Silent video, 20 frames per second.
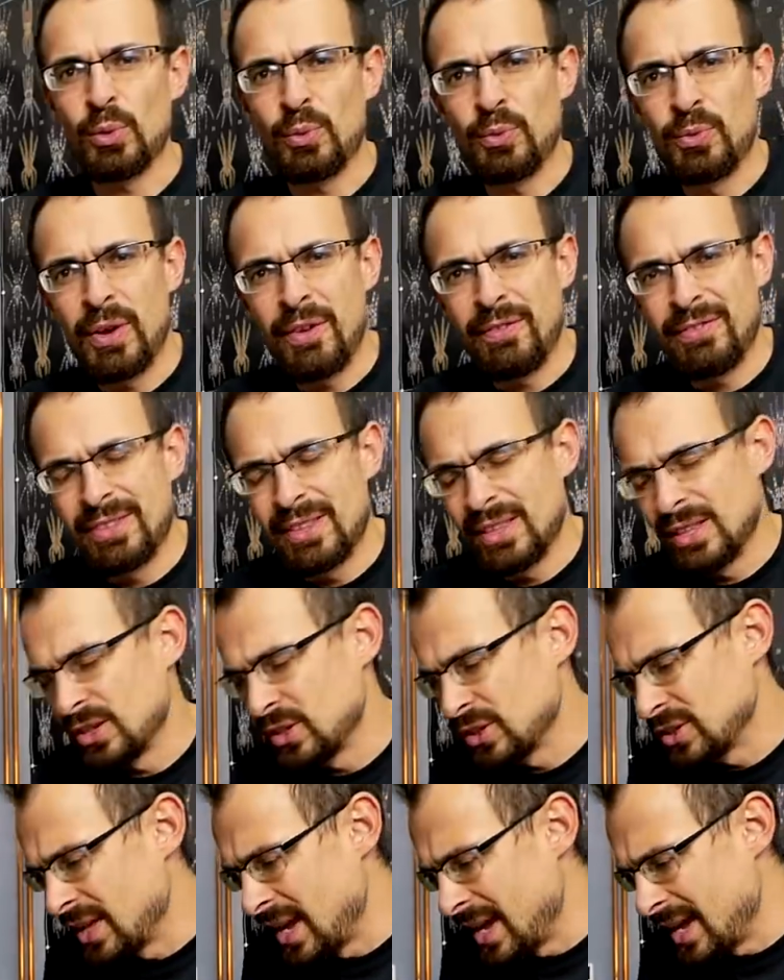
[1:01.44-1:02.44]
or
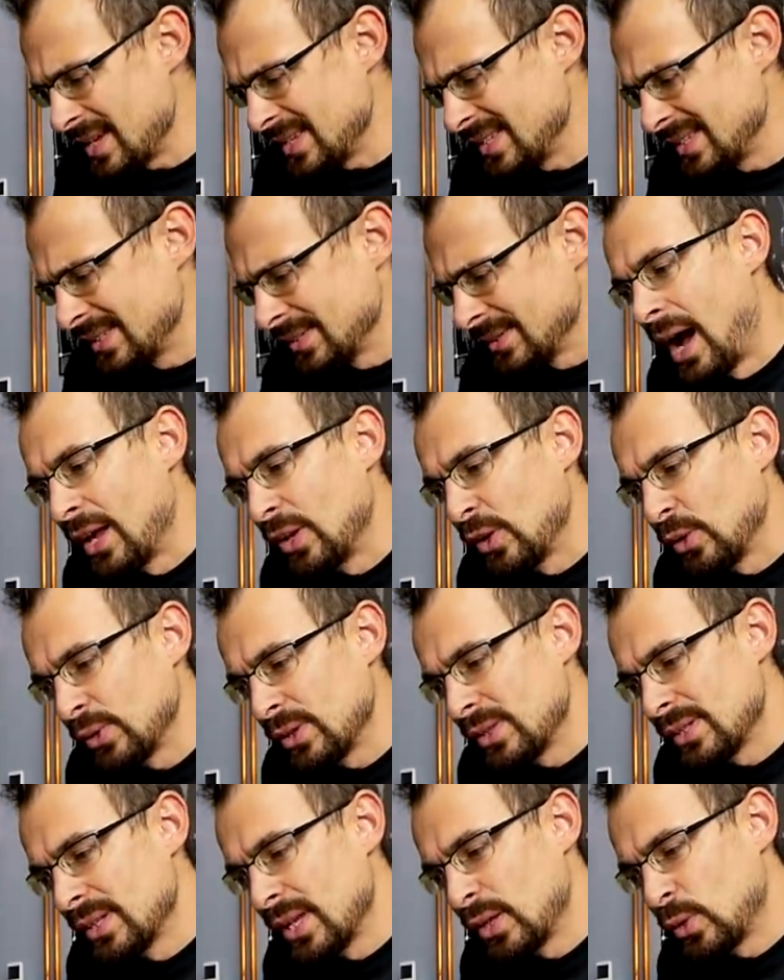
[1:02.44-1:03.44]
15-ish days, I
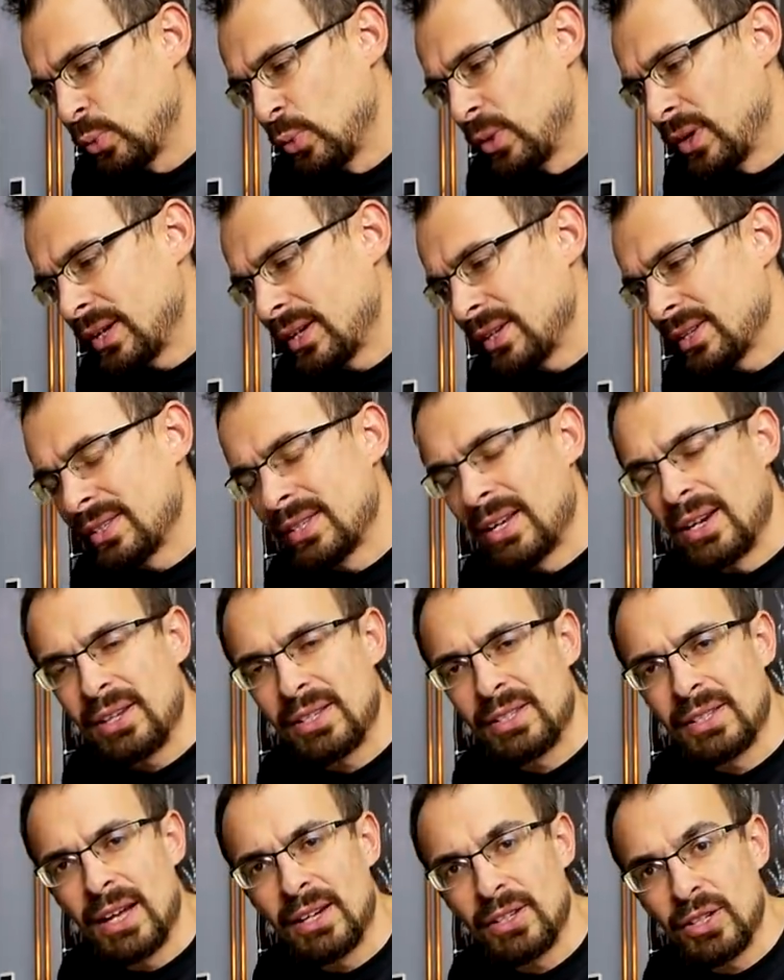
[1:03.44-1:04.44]
noticed that workers are
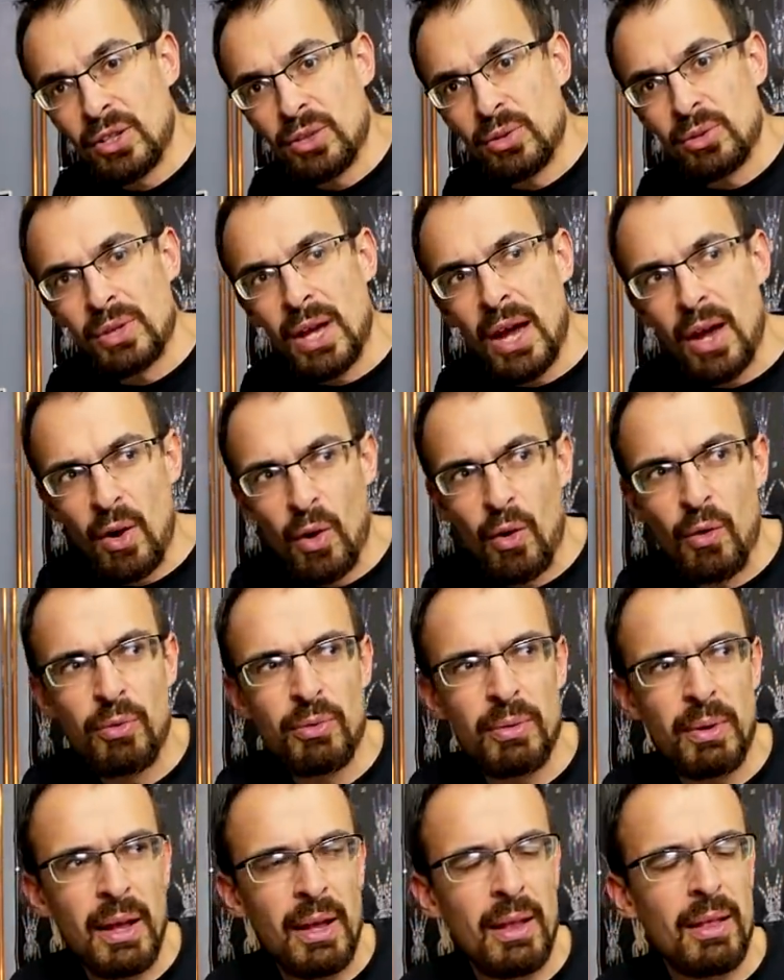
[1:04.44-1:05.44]
starting to die
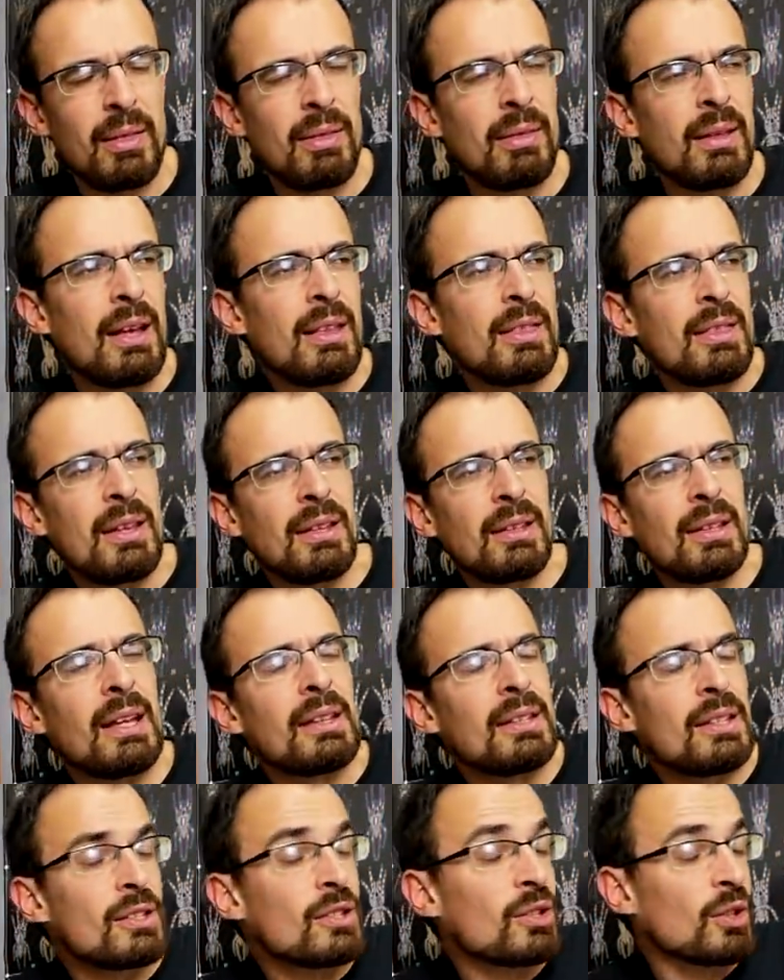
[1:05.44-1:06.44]
off. And I think
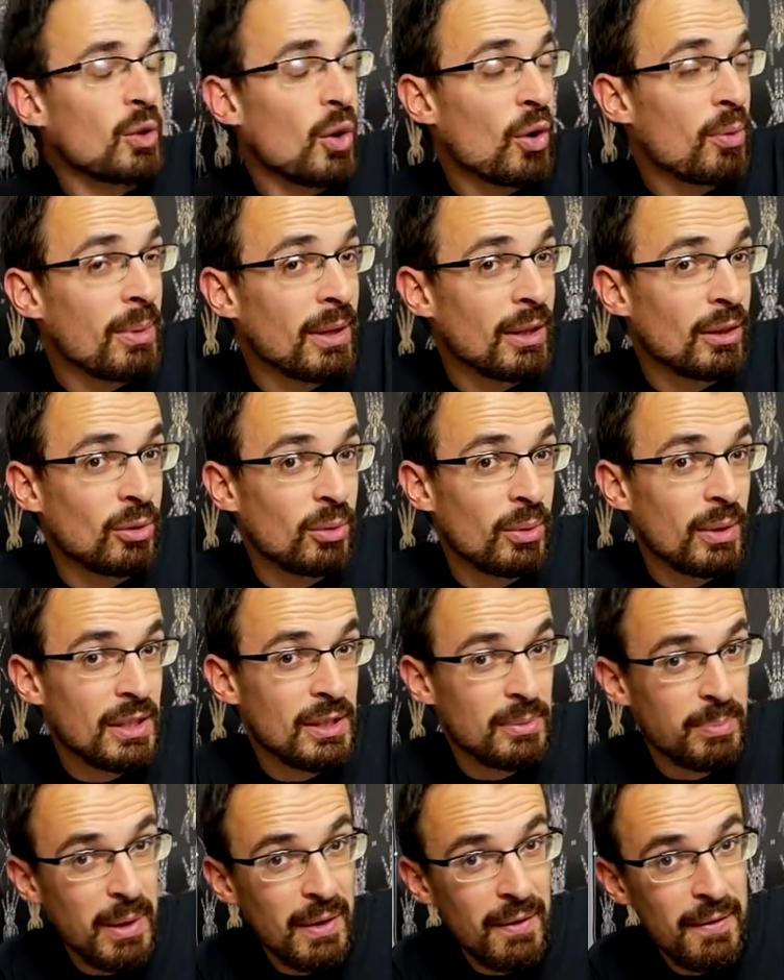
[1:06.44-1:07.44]
that is normal to
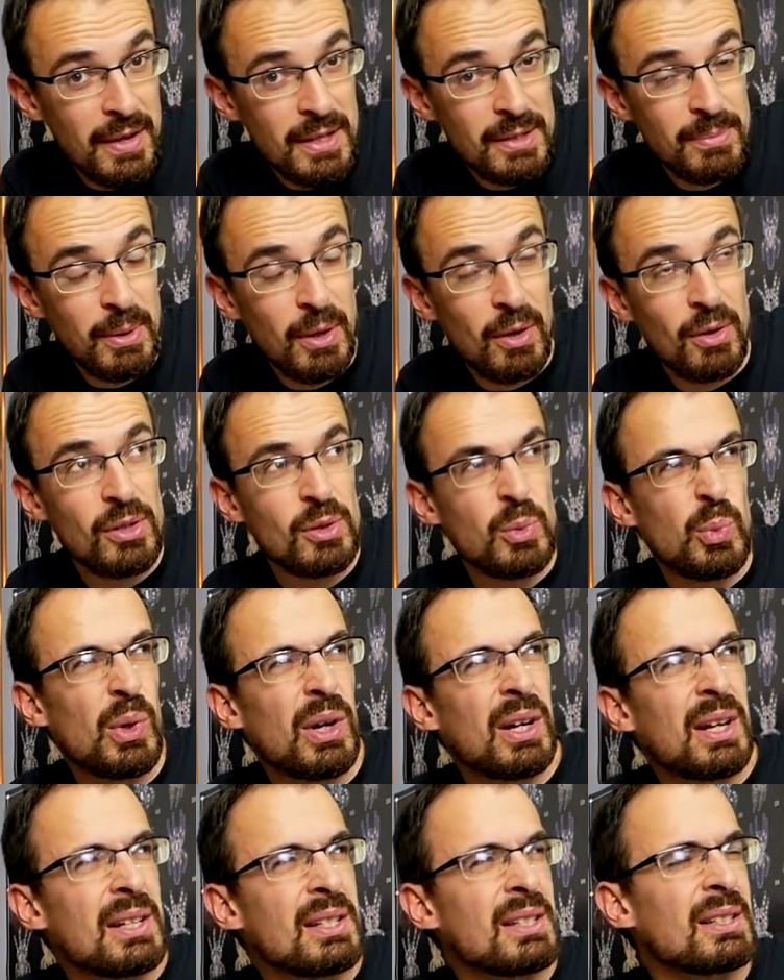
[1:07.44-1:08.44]
experience because
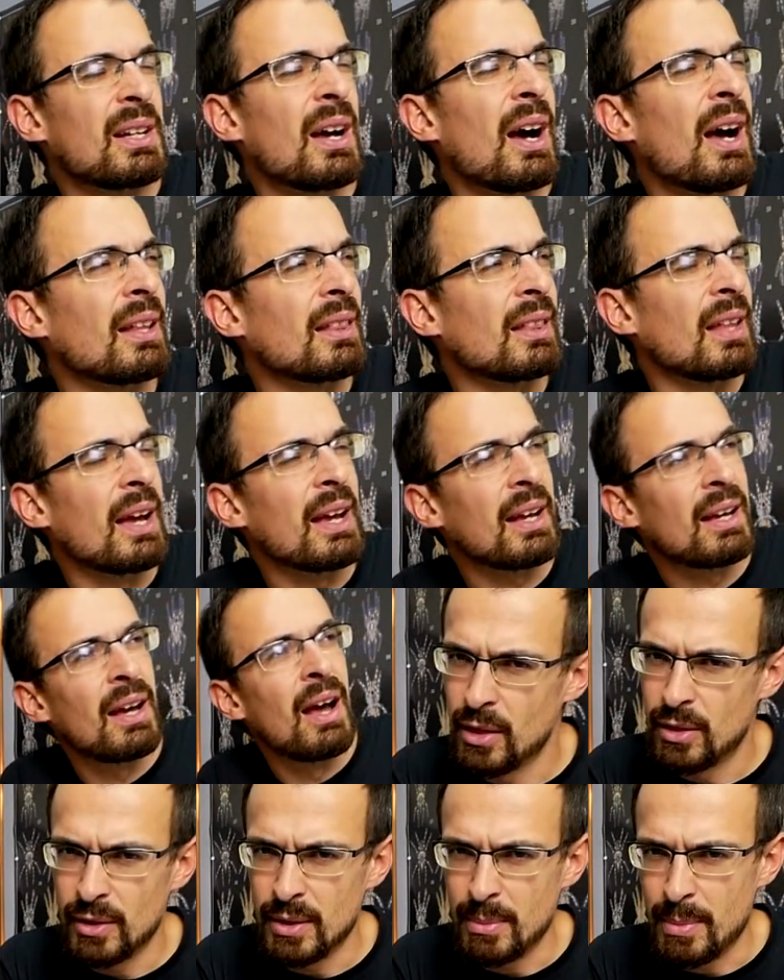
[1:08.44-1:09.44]
workers got like
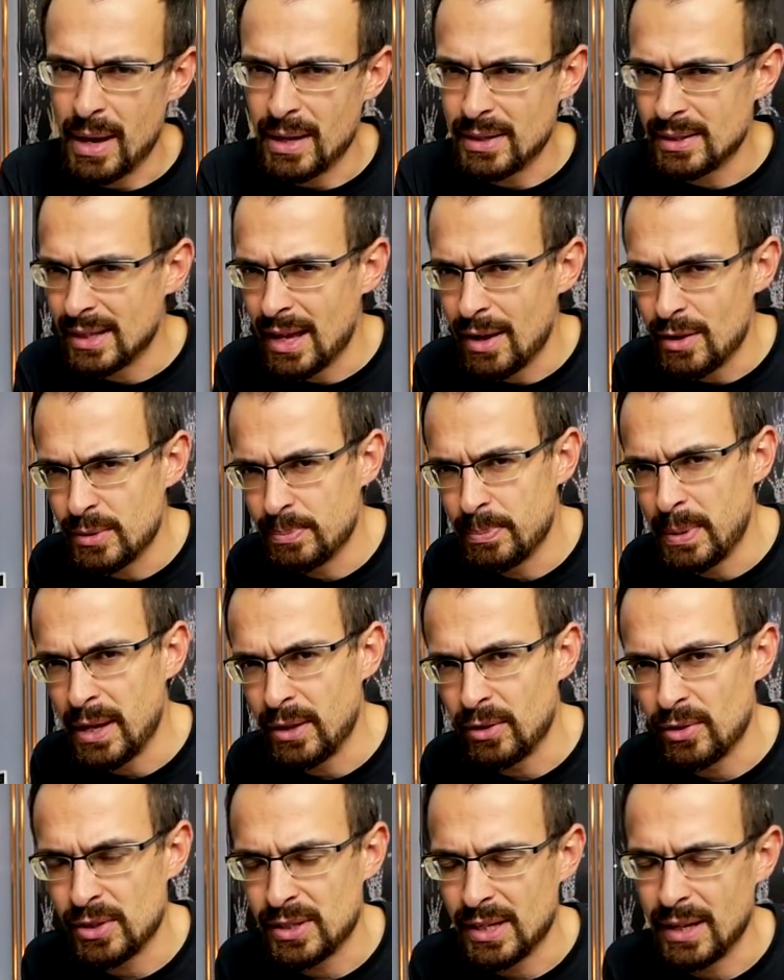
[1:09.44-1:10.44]
3 months
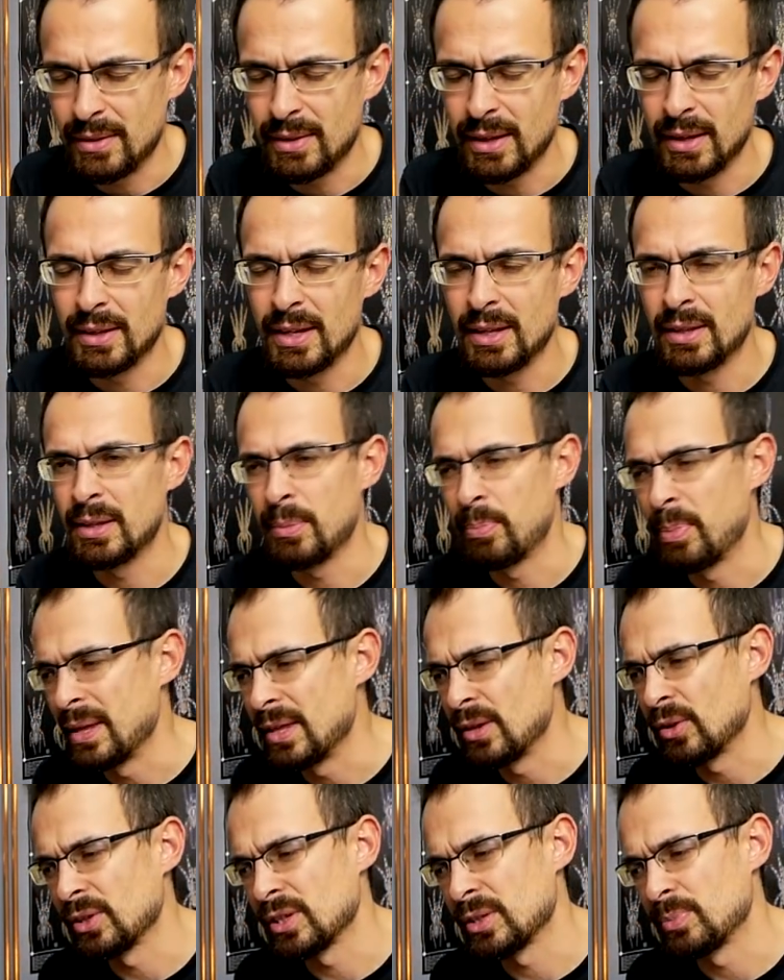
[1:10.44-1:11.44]
lifespan or something like that,
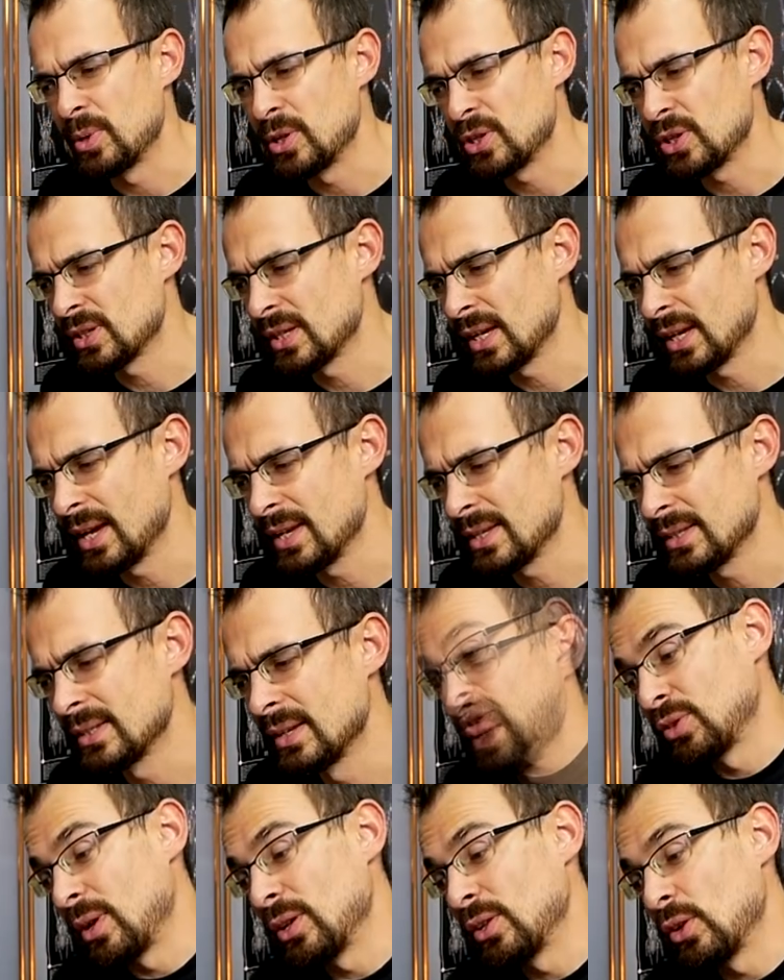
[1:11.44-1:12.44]
depending on the species, I guess.
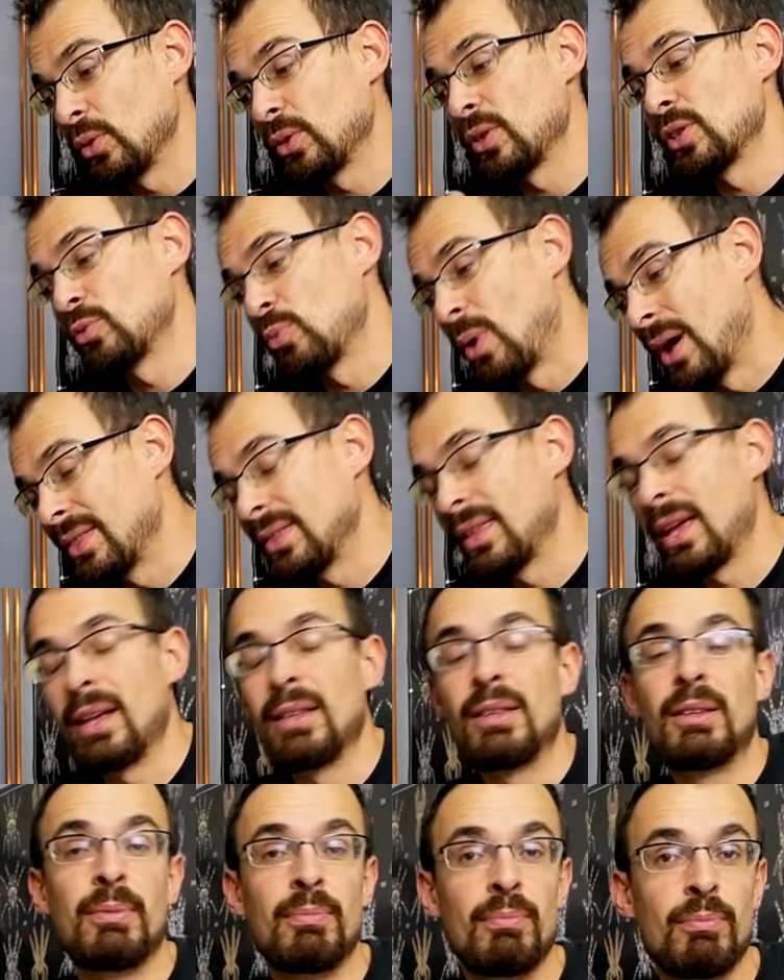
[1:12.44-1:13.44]
So I noticed one
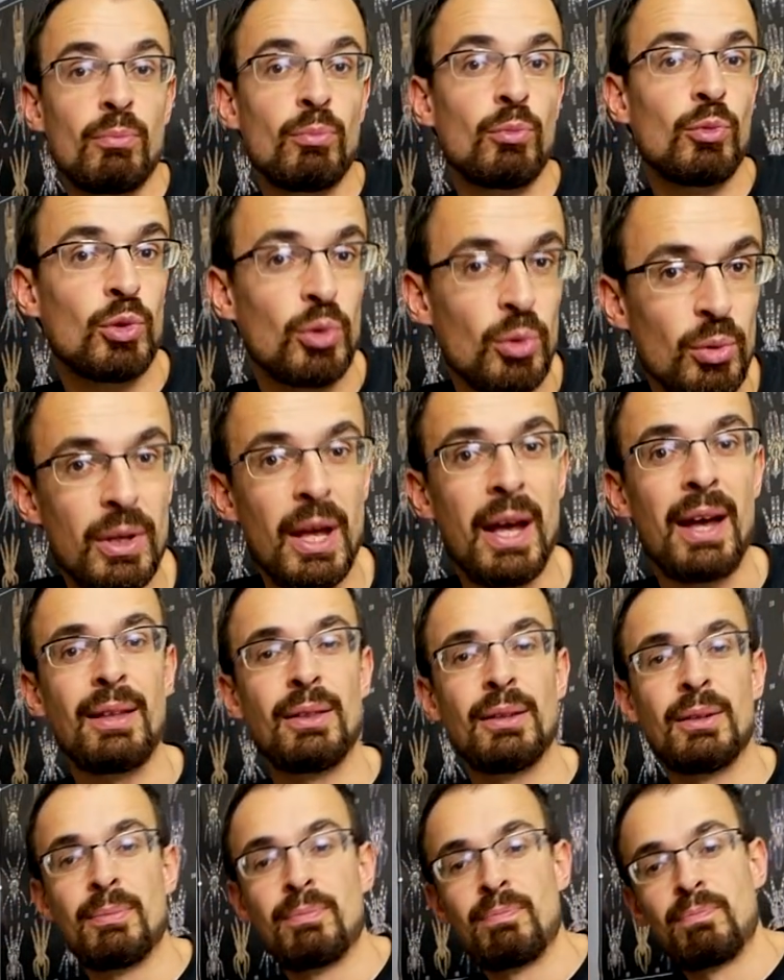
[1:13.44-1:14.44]
dead, two
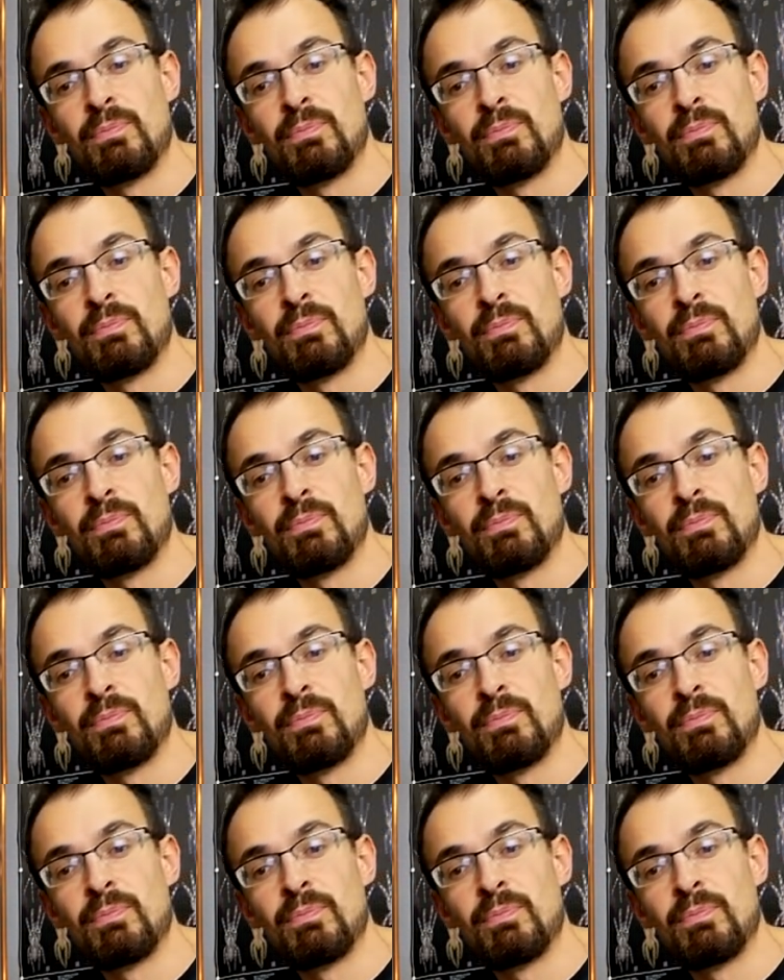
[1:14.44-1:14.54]
dead,